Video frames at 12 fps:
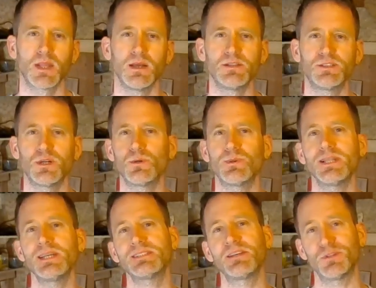So
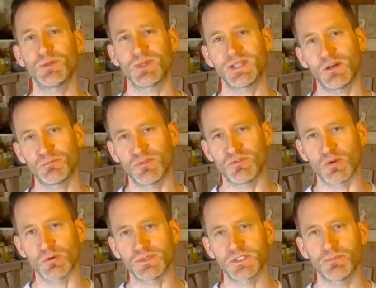let's have a look at how it
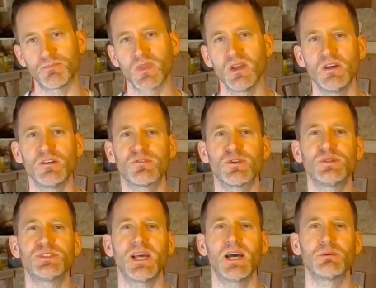performs.
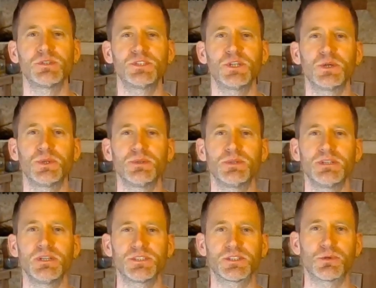First, I will show you the
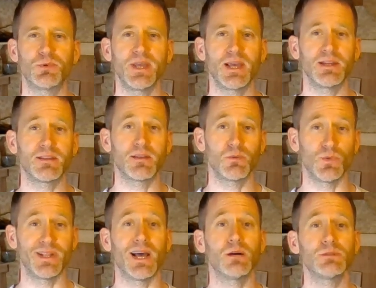dust created
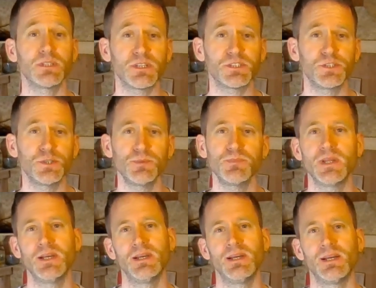without a dust shoe.
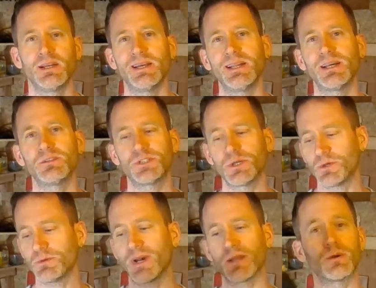Then I'll show you
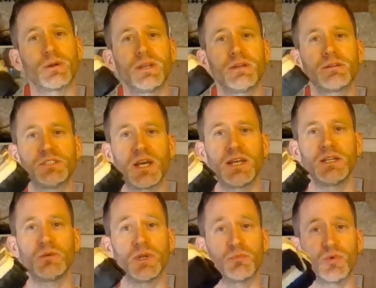my earlier design
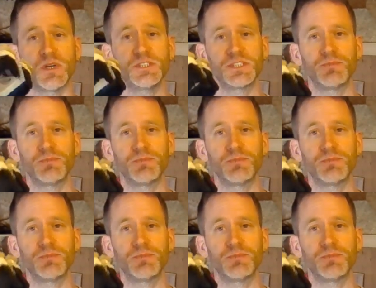with a brush,